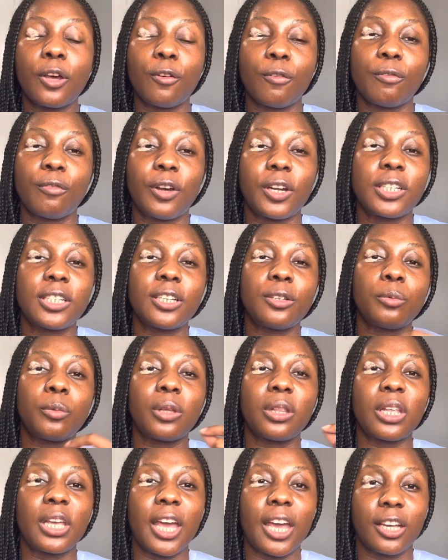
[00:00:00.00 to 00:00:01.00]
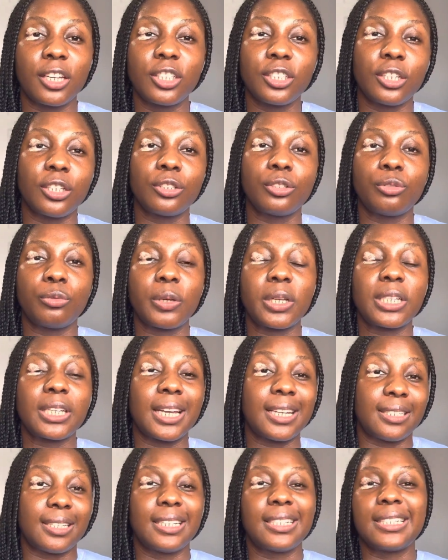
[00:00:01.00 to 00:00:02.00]
converted with the exchange rate
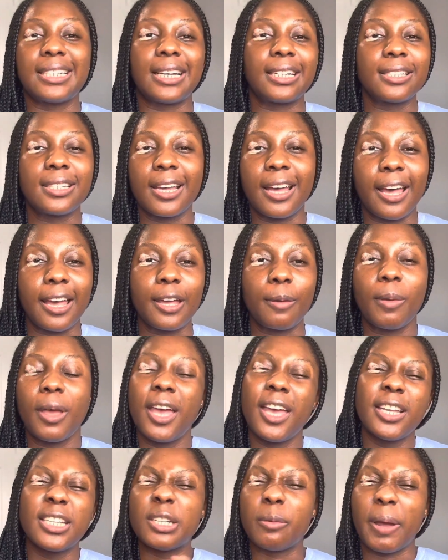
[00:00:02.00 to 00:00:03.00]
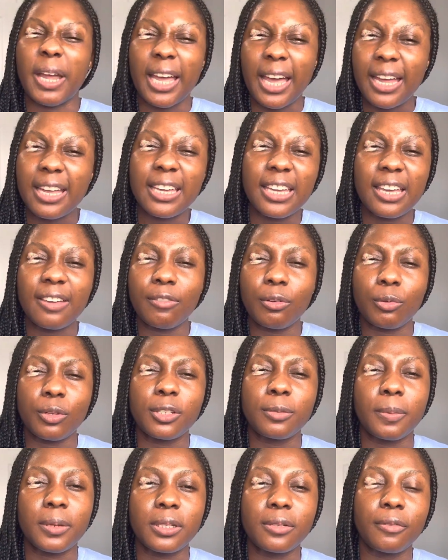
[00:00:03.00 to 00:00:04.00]
as at that time. So I can't give you a
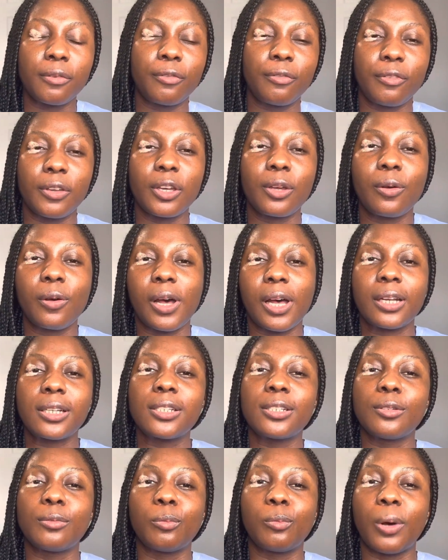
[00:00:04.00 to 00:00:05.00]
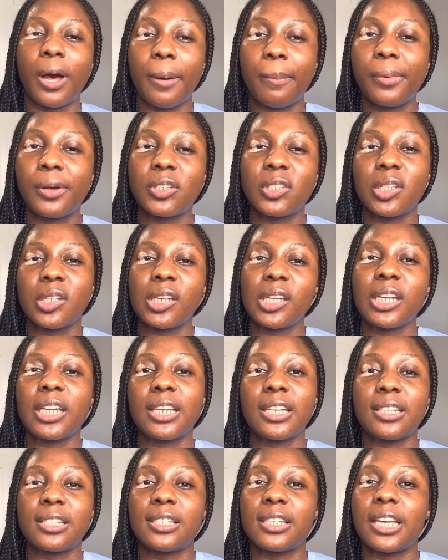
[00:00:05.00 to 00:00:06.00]
specific figure as to how much it
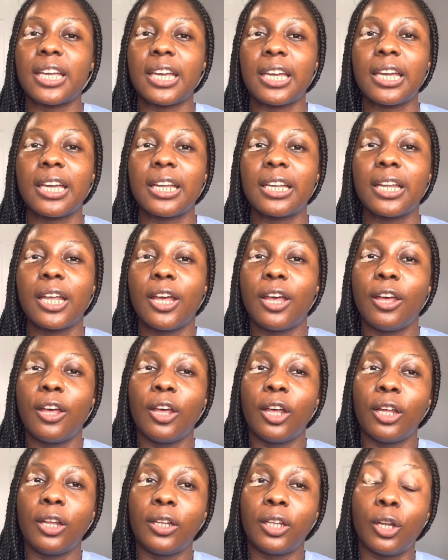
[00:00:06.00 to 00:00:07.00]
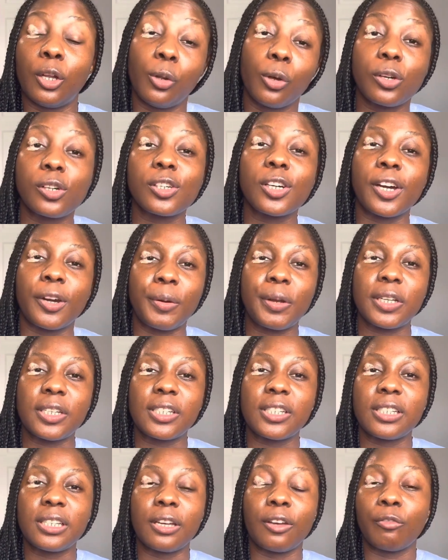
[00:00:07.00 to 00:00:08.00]
is in the local
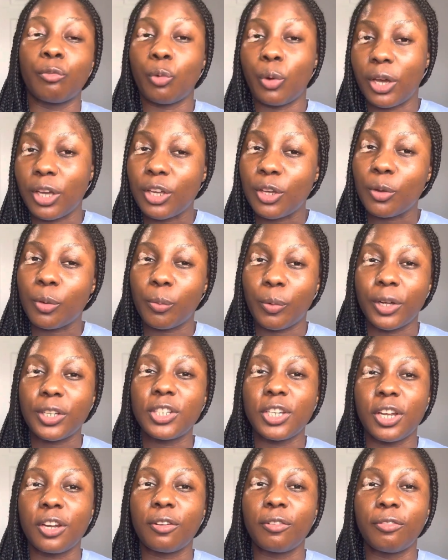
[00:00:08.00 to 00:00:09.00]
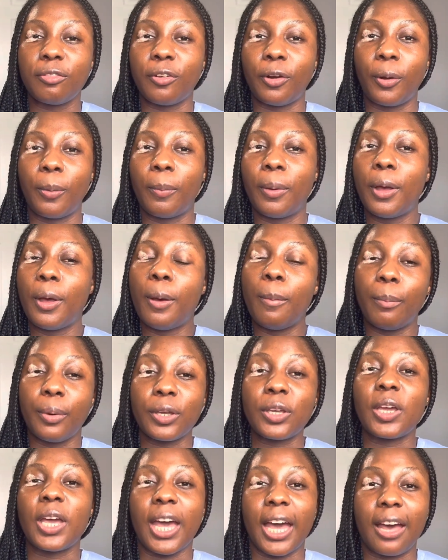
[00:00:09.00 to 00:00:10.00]
currency of where you're watching from,
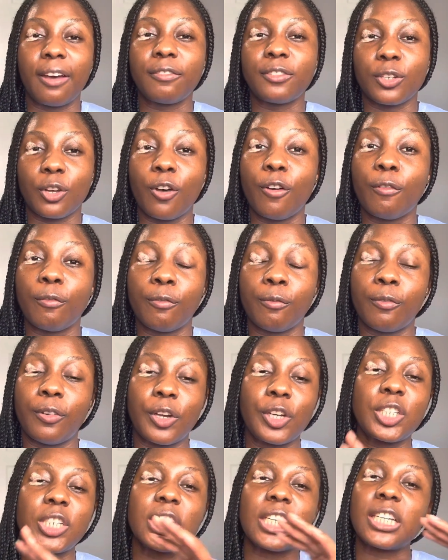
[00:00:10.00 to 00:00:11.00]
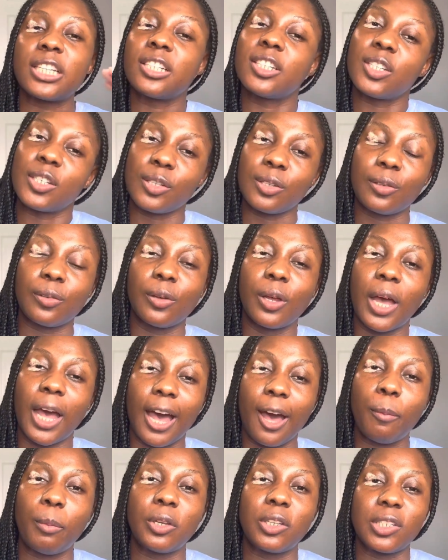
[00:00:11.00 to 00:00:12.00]
but you have to convert it to
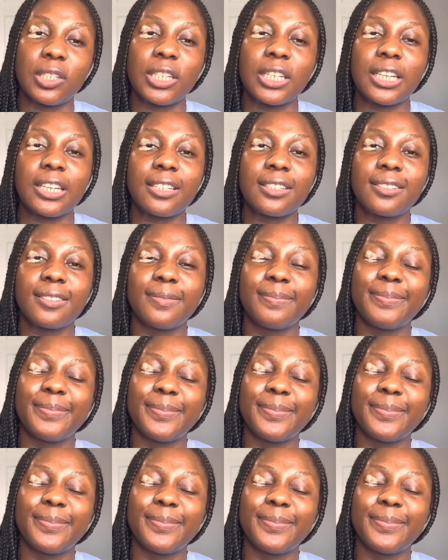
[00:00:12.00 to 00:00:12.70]
how much it is.